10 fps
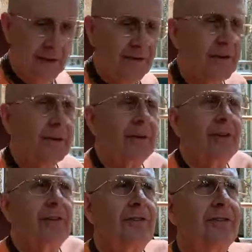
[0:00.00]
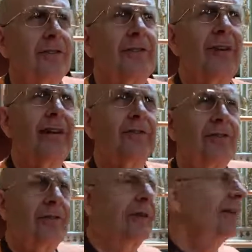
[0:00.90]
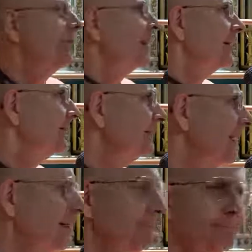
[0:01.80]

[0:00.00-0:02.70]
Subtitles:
So this section of Bhagavatam,